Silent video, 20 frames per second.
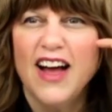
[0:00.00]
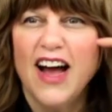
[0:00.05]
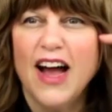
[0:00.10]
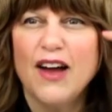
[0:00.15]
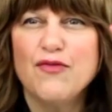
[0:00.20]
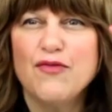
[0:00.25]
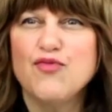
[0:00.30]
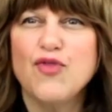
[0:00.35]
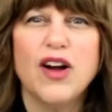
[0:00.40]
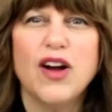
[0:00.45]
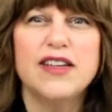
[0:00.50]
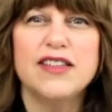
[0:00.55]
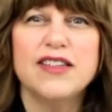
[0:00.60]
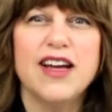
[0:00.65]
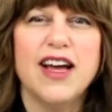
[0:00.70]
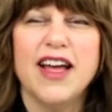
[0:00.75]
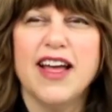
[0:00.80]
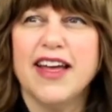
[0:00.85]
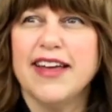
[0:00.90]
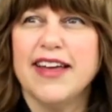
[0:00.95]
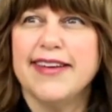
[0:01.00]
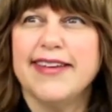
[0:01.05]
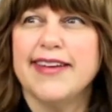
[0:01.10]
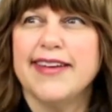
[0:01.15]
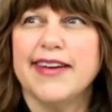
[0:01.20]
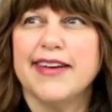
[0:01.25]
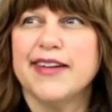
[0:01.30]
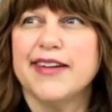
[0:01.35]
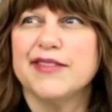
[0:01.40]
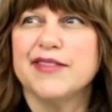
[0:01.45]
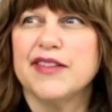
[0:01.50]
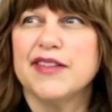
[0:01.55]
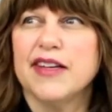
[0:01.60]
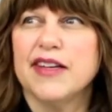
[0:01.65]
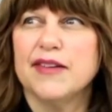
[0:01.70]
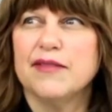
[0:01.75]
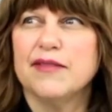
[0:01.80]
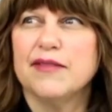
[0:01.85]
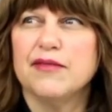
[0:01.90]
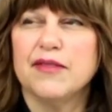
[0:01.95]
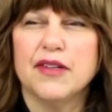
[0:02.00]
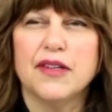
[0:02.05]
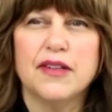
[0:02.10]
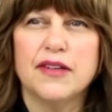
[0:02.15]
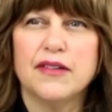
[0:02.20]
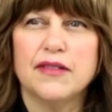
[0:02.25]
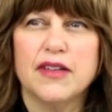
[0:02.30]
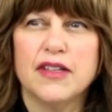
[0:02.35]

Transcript: i run a, uh,